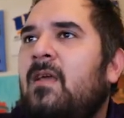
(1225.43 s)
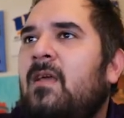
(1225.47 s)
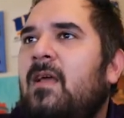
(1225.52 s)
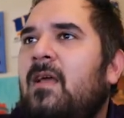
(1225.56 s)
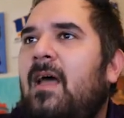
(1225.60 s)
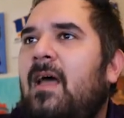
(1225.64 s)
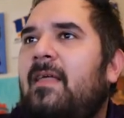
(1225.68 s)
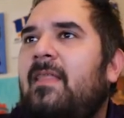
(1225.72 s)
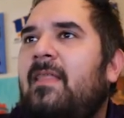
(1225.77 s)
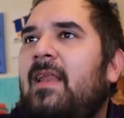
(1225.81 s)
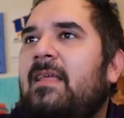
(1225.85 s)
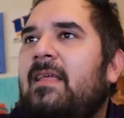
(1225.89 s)

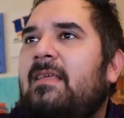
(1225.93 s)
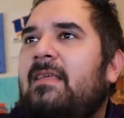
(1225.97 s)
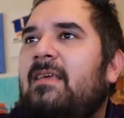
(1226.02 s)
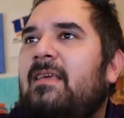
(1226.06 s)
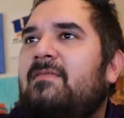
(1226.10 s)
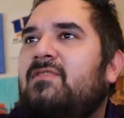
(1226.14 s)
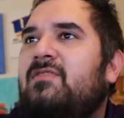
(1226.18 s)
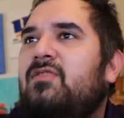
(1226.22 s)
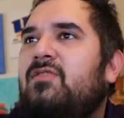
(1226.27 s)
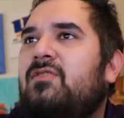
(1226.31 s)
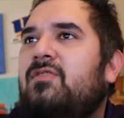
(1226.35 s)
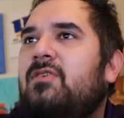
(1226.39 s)
And then it
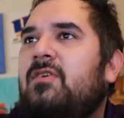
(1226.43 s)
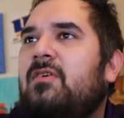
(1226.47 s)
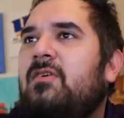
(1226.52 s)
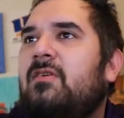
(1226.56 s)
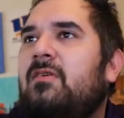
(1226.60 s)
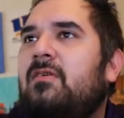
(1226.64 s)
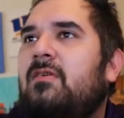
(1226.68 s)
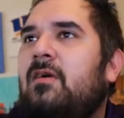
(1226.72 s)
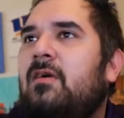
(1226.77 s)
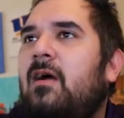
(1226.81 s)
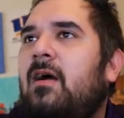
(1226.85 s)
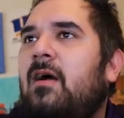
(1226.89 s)
gives you
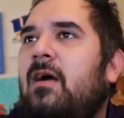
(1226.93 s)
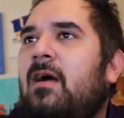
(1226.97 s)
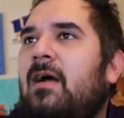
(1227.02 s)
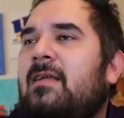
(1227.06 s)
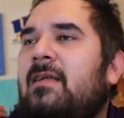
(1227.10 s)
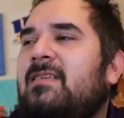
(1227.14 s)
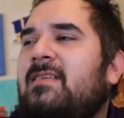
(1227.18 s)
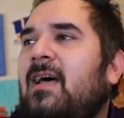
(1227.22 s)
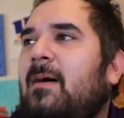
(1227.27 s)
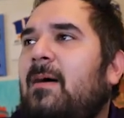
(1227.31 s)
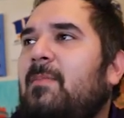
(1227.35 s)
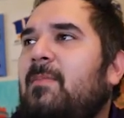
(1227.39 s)
your
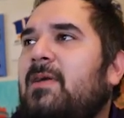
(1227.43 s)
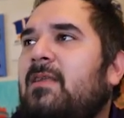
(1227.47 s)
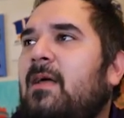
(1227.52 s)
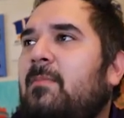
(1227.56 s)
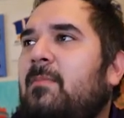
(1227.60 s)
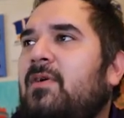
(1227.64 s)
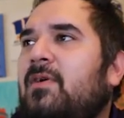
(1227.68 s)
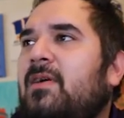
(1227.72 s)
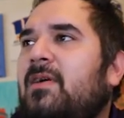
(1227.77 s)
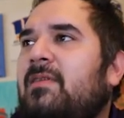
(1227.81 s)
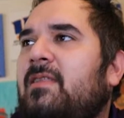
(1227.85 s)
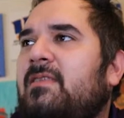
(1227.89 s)
atomic
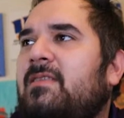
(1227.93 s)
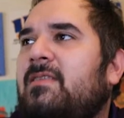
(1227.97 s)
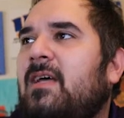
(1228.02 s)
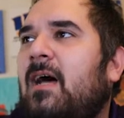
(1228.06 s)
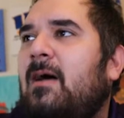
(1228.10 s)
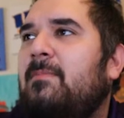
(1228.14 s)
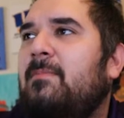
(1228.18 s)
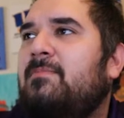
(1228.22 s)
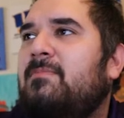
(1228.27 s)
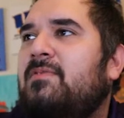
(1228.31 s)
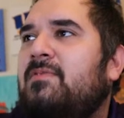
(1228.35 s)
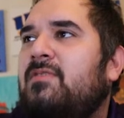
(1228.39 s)
number at the
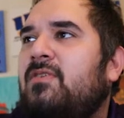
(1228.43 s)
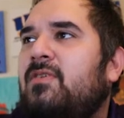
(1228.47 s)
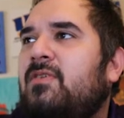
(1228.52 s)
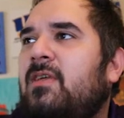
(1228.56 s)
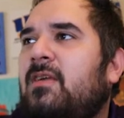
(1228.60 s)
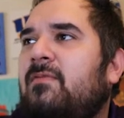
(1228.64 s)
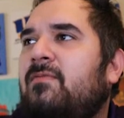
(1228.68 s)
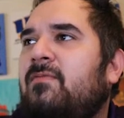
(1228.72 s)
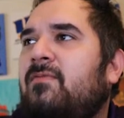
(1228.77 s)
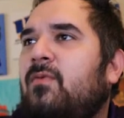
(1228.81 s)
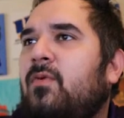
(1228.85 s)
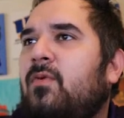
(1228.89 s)
top. So you
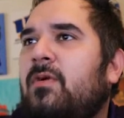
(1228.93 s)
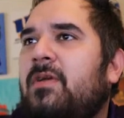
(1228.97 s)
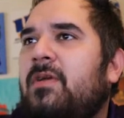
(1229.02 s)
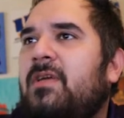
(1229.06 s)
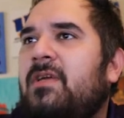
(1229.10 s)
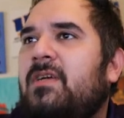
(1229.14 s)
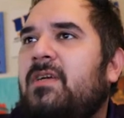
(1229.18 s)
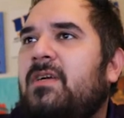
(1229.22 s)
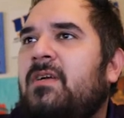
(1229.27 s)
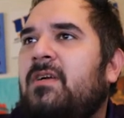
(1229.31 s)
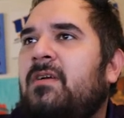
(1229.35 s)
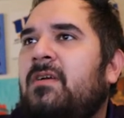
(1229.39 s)
get a 4
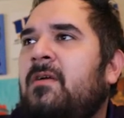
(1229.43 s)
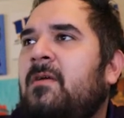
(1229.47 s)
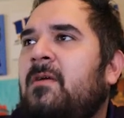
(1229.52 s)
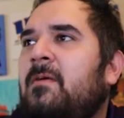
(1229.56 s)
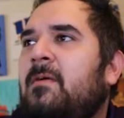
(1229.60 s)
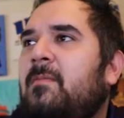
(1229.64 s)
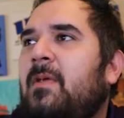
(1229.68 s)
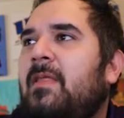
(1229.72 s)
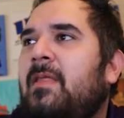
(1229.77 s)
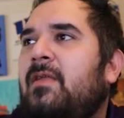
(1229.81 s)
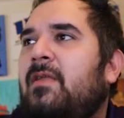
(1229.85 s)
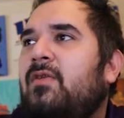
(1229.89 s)
here,
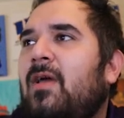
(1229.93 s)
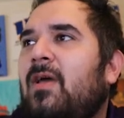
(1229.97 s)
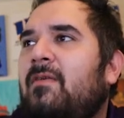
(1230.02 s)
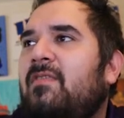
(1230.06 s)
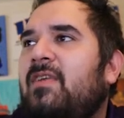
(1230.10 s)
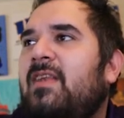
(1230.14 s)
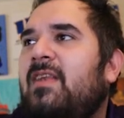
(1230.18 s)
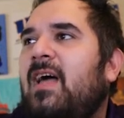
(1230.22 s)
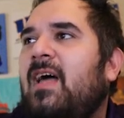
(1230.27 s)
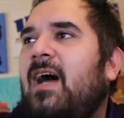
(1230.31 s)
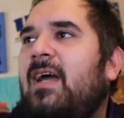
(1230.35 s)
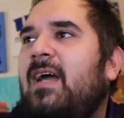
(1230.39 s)
and then you have
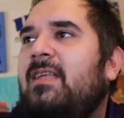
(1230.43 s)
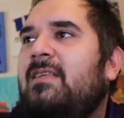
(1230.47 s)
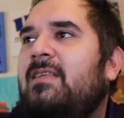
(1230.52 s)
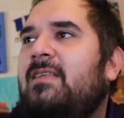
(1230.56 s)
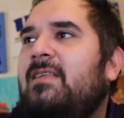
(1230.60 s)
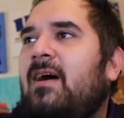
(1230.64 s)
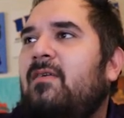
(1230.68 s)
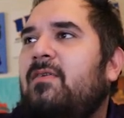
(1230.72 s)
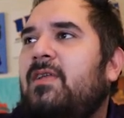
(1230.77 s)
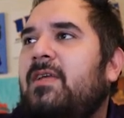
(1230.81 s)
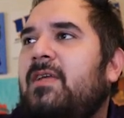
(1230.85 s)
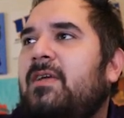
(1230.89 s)
a 9
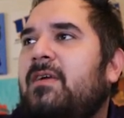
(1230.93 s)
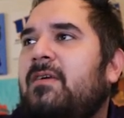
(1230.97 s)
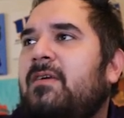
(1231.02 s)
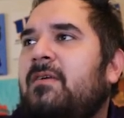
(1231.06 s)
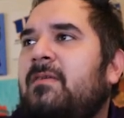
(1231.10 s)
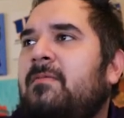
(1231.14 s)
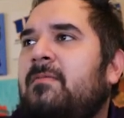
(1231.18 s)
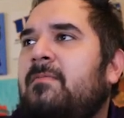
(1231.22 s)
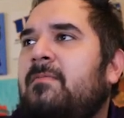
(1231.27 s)
down here.